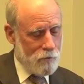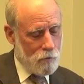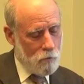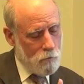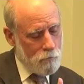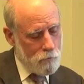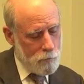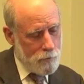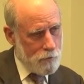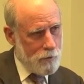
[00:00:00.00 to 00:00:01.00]
So over a
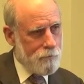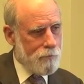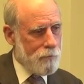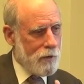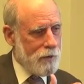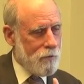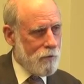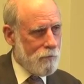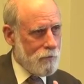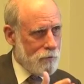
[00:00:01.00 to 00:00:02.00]
period from nineteen
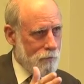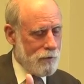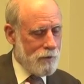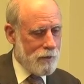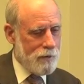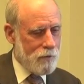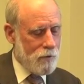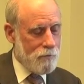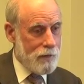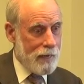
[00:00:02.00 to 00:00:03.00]
seventy-three to nineteen
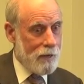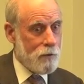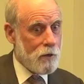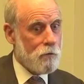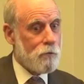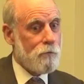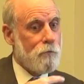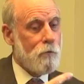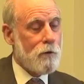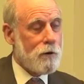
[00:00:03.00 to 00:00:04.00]
seventy-eight, we go through
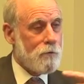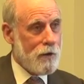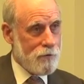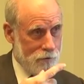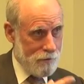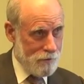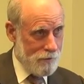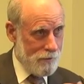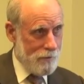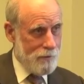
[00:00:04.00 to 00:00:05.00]
four iterations
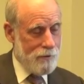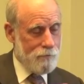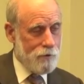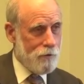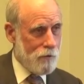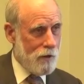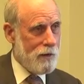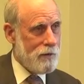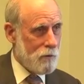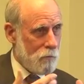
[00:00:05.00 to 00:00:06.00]
of the
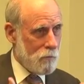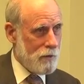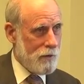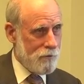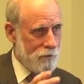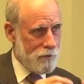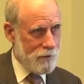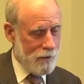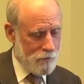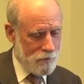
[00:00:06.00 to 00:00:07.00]
design and implementation and
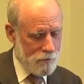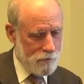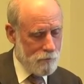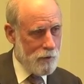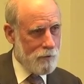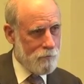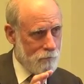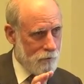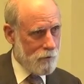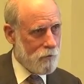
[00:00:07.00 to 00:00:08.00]
test until we have a
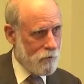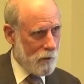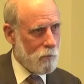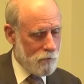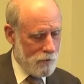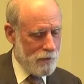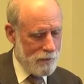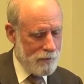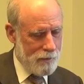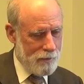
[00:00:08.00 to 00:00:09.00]
fairly stable thing.